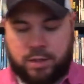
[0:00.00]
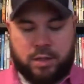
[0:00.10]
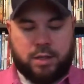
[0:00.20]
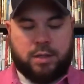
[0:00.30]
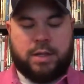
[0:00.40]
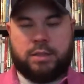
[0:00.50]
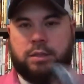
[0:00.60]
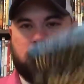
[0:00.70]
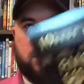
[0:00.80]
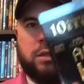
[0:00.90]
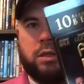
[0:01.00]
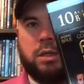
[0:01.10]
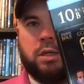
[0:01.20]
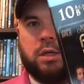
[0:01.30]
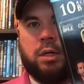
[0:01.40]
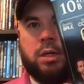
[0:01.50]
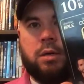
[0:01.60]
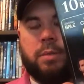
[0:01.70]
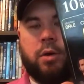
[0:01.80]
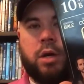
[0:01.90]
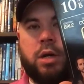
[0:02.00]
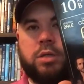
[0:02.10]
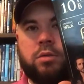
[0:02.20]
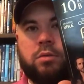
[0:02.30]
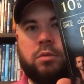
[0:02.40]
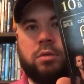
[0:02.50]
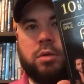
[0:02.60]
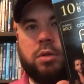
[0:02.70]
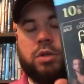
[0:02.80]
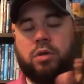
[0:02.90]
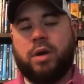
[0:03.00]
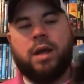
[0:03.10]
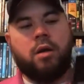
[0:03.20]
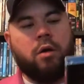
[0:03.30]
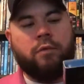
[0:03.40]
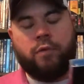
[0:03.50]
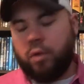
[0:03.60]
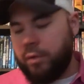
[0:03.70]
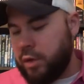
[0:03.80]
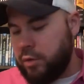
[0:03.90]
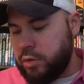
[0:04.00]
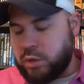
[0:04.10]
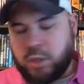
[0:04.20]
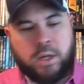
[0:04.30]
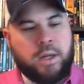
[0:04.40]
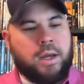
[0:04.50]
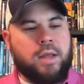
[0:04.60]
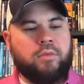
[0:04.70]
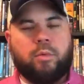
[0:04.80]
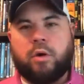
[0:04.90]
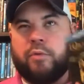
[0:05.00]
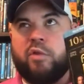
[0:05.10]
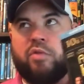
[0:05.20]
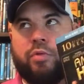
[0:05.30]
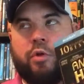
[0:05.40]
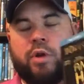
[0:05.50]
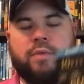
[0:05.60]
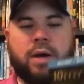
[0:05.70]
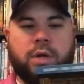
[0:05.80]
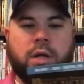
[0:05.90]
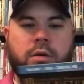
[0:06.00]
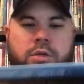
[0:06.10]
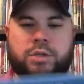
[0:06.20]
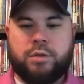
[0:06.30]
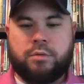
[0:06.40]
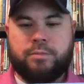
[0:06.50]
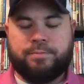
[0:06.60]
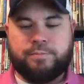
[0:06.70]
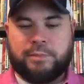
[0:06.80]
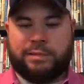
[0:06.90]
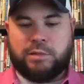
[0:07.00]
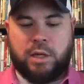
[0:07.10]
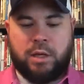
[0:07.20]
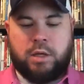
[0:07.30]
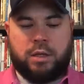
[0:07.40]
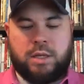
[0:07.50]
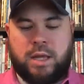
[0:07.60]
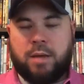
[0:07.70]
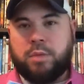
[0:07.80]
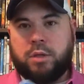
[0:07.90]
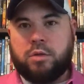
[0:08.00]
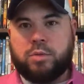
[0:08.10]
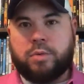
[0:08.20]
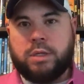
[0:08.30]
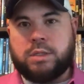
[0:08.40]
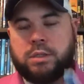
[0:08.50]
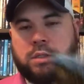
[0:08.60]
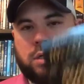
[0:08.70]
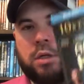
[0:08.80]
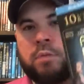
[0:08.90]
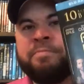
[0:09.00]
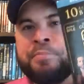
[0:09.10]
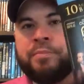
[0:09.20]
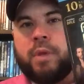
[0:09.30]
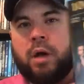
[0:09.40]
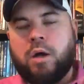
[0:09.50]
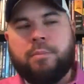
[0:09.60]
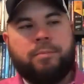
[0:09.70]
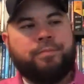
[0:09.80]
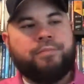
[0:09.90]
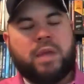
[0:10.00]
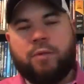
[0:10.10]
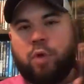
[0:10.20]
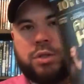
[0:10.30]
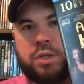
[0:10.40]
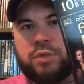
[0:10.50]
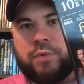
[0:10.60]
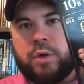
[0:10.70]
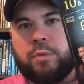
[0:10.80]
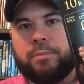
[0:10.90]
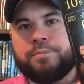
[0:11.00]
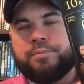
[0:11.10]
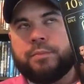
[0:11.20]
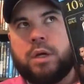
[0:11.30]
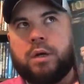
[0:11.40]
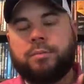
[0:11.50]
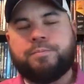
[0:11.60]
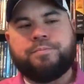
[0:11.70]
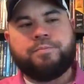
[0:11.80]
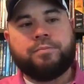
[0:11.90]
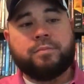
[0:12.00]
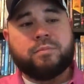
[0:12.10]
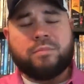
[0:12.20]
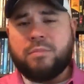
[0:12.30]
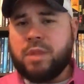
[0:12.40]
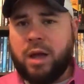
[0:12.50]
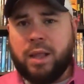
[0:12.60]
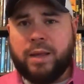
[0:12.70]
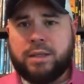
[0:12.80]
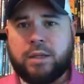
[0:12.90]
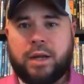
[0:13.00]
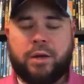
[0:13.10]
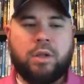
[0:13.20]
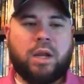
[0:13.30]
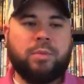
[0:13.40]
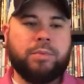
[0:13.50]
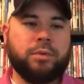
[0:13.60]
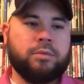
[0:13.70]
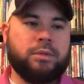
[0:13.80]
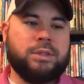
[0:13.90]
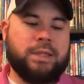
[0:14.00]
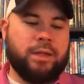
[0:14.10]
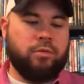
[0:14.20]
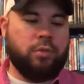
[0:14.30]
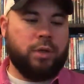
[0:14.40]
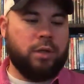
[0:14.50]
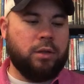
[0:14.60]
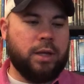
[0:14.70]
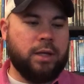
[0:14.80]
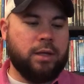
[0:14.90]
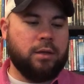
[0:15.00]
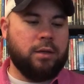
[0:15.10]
and lastly, American Hustle. So I got all four of those at the flea market for $35, so can't beat those prices. I watched this film. I liked it. I know a lot of people didn't really like it,